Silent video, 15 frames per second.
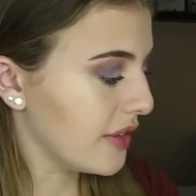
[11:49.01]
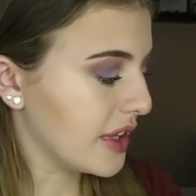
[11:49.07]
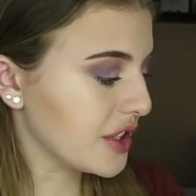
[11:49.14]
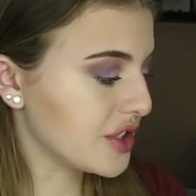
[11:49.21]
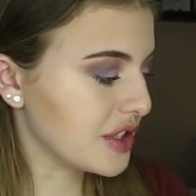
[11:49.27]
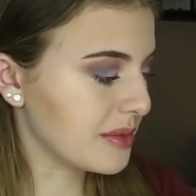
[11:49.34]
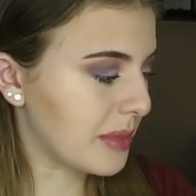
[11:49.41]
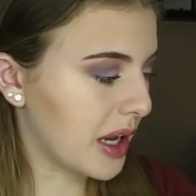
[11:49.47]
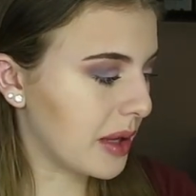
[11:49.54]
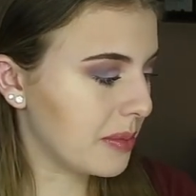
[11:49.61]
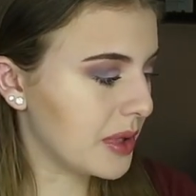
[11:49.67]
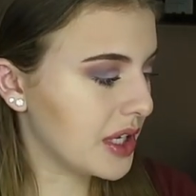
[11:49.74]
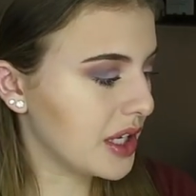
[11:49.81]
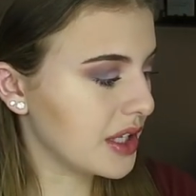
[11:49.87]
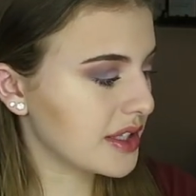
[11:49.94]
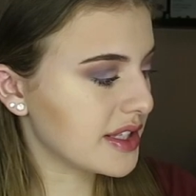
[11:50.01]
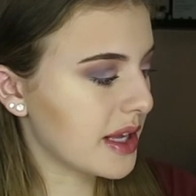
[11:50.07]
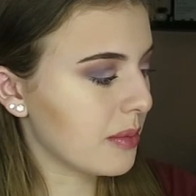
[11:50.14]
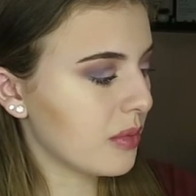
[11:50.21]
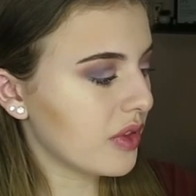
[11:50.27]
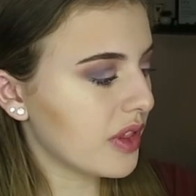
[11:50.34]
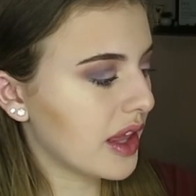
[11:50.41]
that's just my opinion.
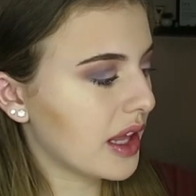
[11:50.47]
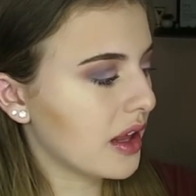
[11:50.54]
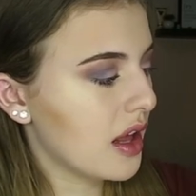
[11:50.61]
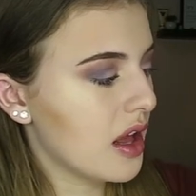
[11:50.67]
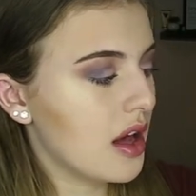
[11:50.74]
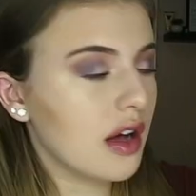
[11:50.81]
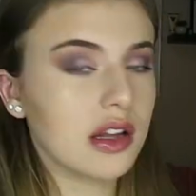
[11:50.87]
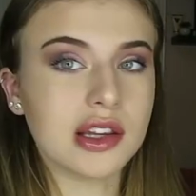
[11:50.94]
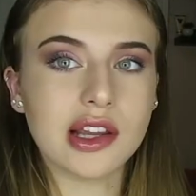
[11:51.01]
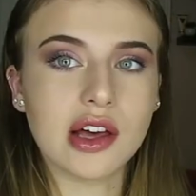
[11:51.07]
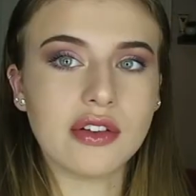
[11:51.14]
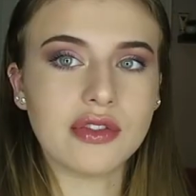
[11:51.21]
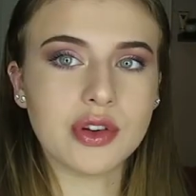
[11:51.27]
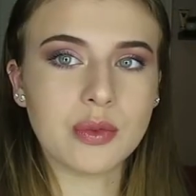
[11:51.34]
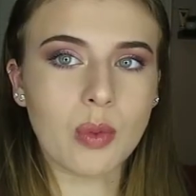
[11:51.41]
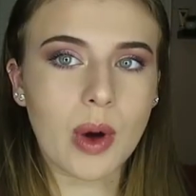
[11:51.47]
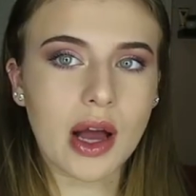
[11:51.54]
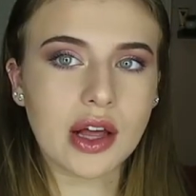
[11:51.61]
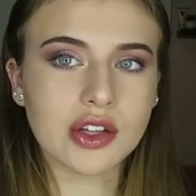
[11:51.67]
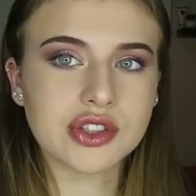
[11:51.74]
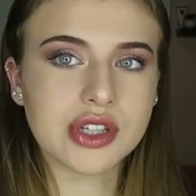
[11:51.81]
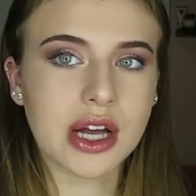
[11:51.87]
Same with like Love and
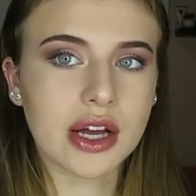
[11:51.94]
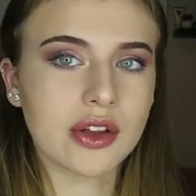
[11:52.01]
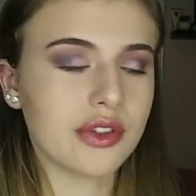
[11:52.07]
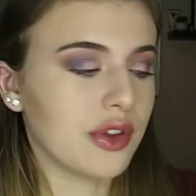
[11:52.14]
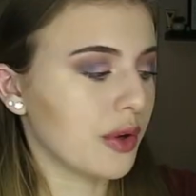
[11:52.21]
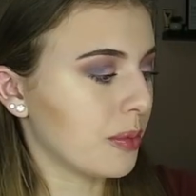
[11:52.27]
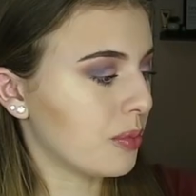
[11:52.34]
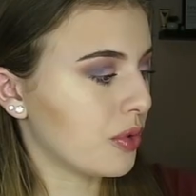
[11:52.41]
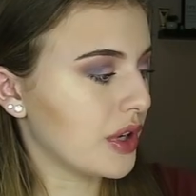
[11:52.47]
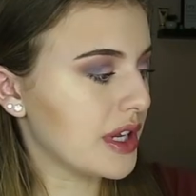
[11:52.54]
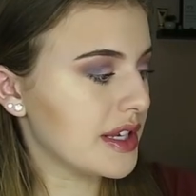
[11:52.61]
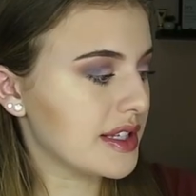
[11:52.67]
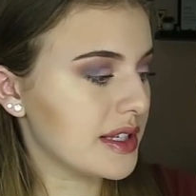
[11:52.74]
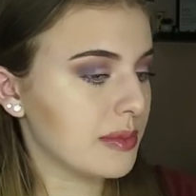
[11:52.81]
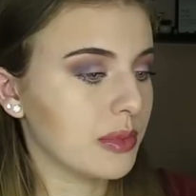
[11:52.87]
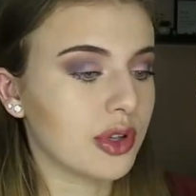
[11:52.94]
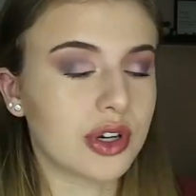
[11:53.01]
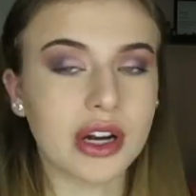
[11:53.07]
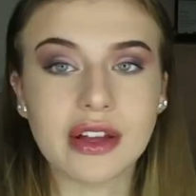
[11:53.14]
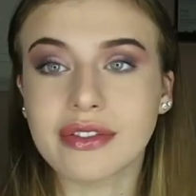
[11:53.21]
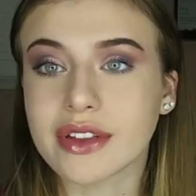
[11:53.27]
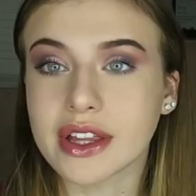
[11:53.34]
Wild Child, they're pretty similar,
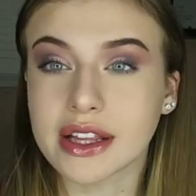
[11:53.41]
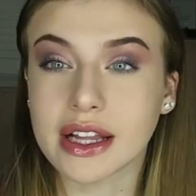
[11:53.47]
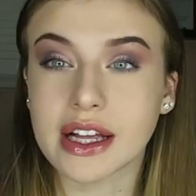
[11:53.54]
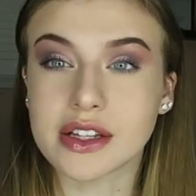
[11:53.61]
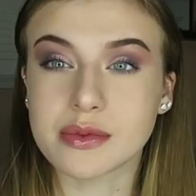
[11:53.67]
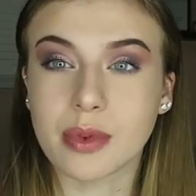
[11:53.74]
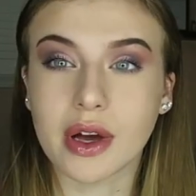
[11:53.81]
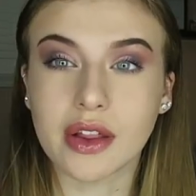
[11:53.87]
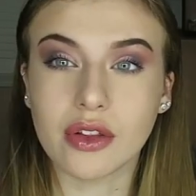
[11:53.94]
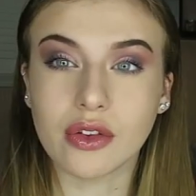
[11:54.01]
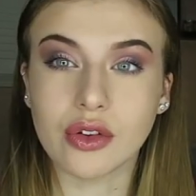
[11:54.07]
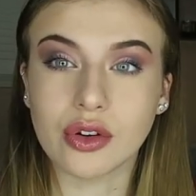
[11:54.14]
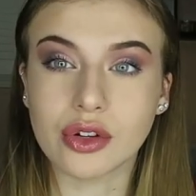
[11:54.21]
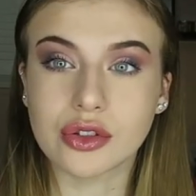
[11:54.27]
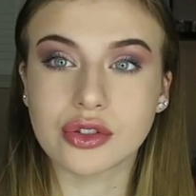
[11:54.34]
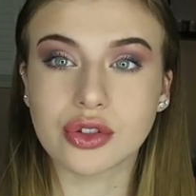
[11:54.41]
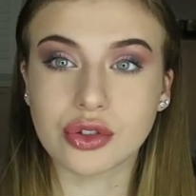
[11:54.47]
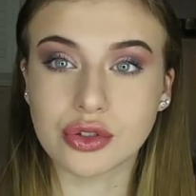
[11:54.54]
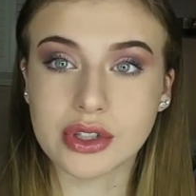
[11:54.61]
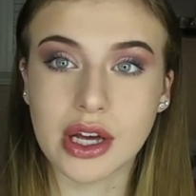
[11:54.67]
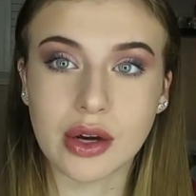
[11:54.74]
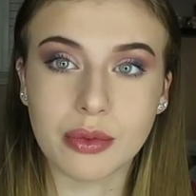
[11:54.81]
and I feel like that's why the look
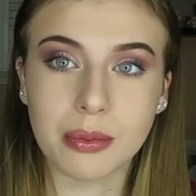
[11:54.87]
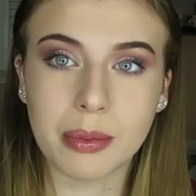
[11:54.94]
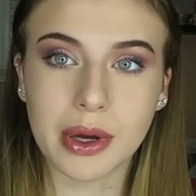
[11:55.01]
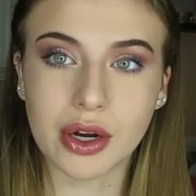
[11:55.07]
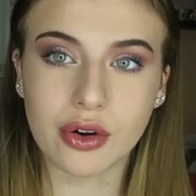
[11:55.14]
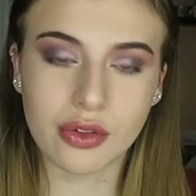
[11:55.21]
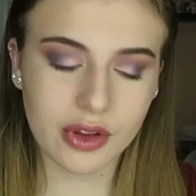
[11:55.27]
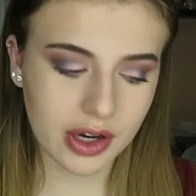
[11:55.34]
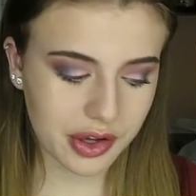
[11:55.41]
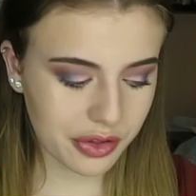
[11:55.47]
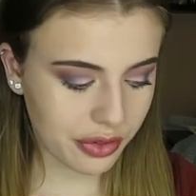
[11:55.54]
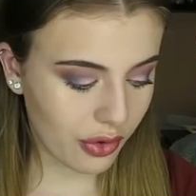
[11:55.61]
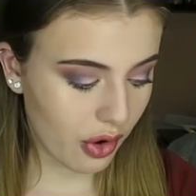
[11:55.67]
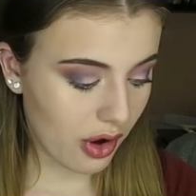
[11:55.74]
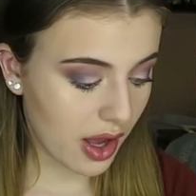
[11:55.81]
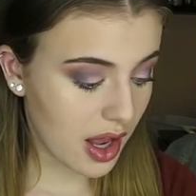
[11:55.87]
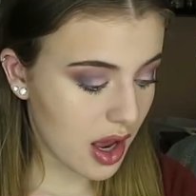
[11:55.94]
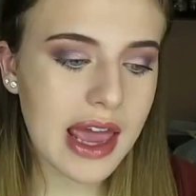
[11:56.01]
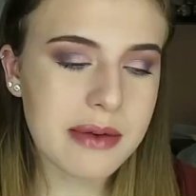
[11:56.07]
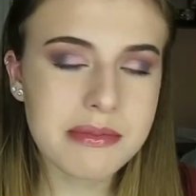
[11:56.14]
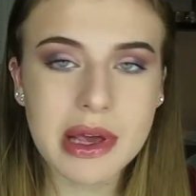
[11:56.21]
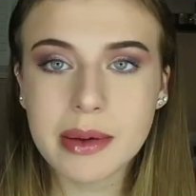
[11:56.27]
turned out better than I thought.
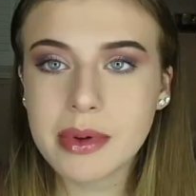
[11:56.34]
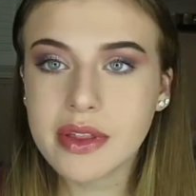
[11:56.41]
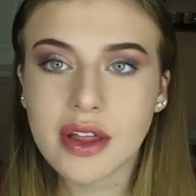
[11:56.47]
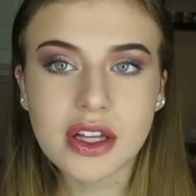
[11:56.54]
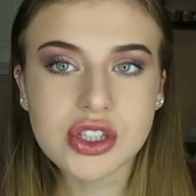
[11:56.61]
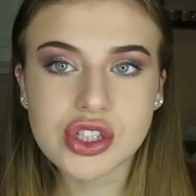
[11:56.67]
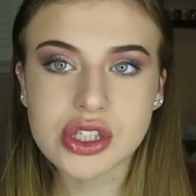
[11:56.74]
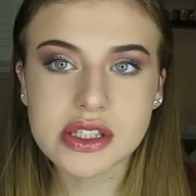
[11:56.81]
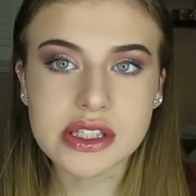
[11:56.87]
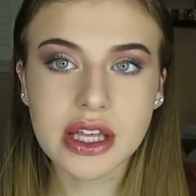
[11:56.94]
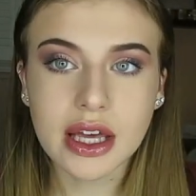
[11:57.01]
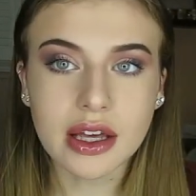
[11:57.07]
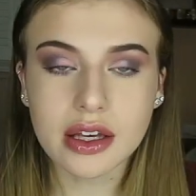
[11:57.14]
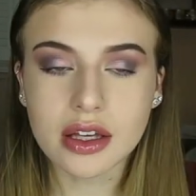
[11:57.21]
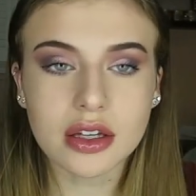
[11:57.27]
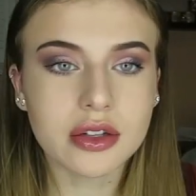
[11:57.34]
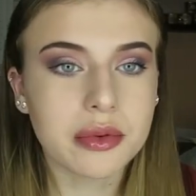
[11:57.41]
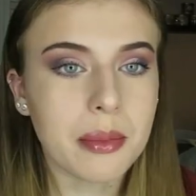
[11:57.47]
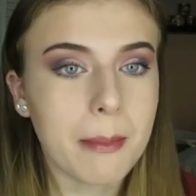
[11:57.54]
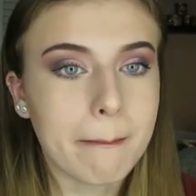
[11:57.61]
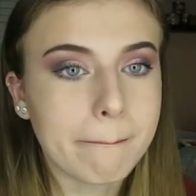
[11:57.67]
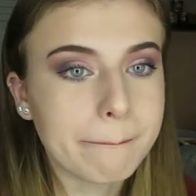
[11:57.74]
And maybe that's just like
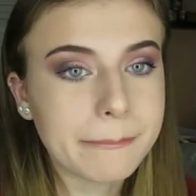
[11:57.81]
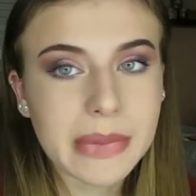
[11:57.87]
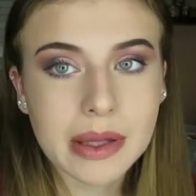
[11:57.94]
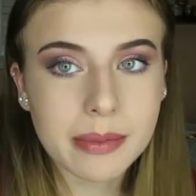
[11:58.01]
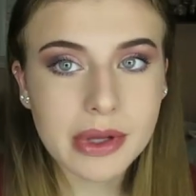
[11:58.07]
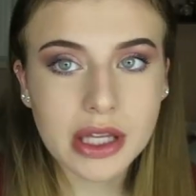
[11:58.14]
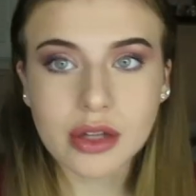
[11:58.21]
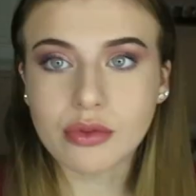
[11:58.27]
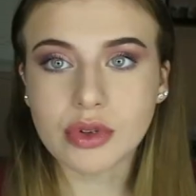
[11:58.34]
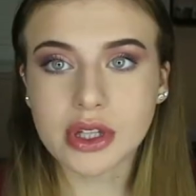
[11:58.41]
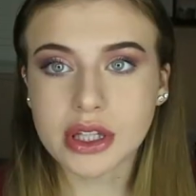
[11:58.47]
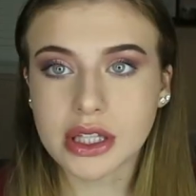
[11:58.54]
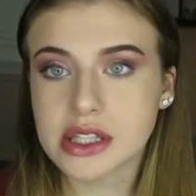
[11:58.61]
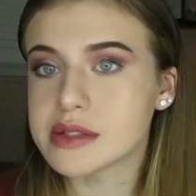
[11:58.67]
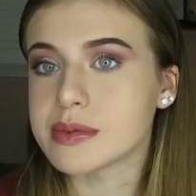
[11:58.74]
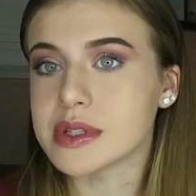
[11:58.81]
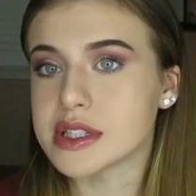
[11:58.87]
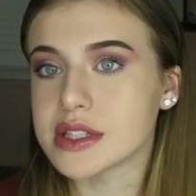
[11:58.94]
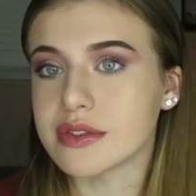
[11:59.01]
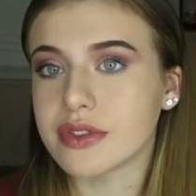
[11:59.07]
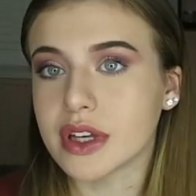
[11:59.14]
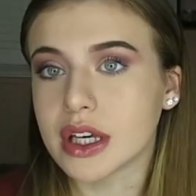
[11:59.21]
me being really
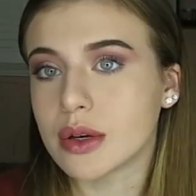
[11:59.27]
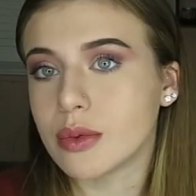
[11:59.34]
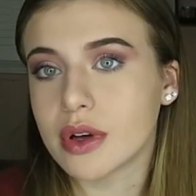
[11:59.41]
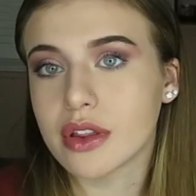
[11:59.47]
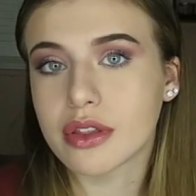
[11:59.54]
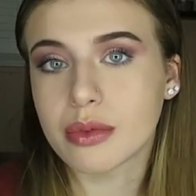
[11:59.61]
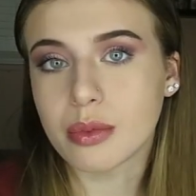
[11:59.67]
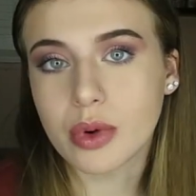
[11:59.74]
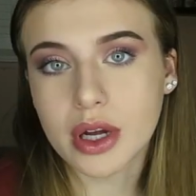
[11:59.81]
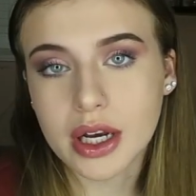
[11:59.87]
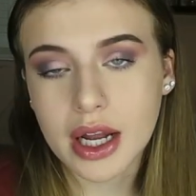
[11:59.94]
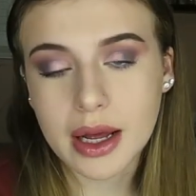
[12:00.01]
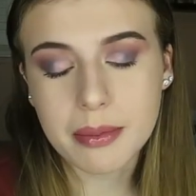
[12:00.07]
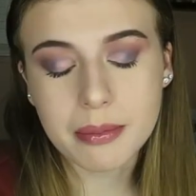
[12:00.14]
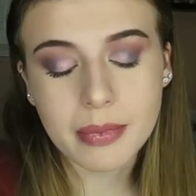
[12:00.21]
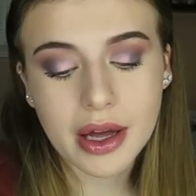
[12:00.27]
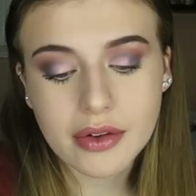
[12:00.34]
specific with what I'm